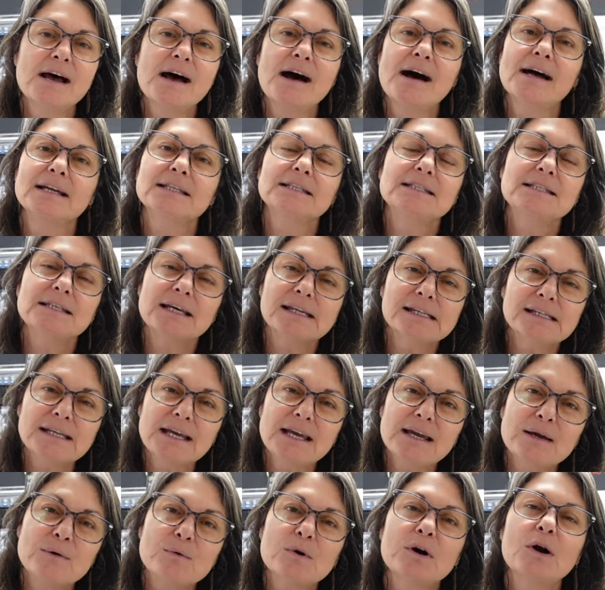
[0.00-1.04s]
On
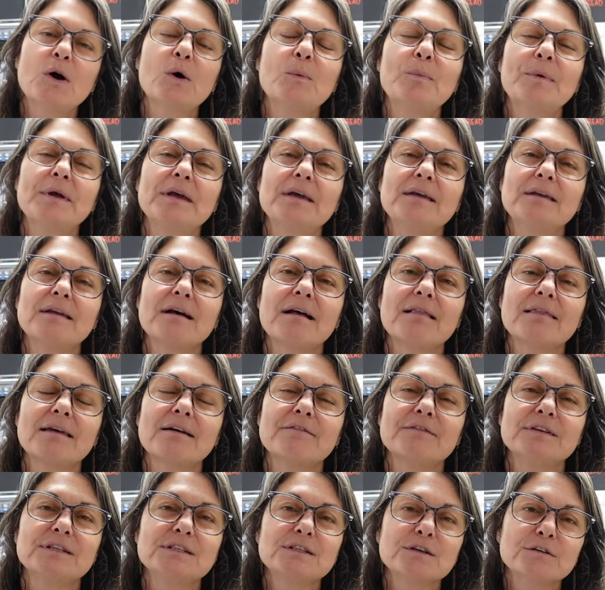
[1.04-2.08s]
Sunday, we're open
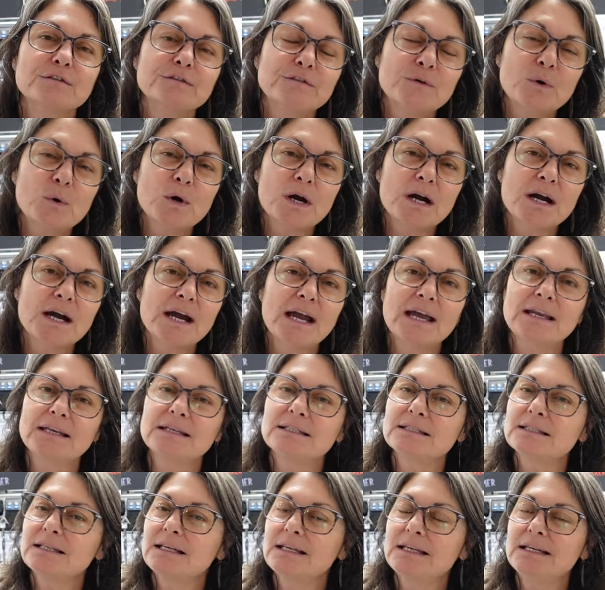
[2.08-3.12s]
eleven to four, and
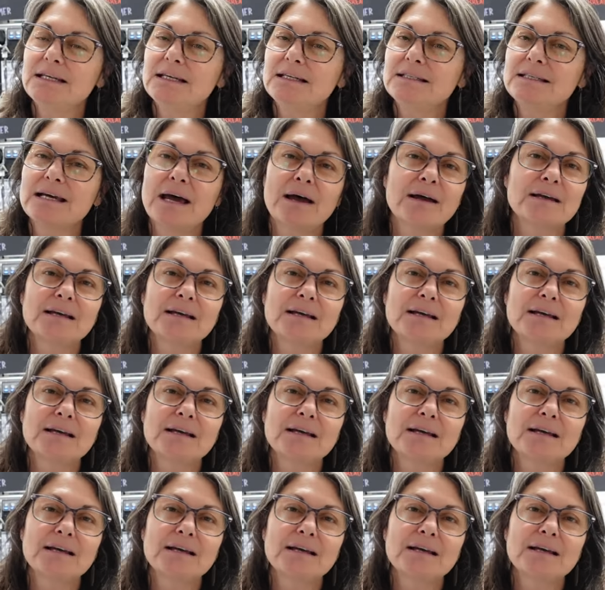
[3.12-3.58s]
it's kitty,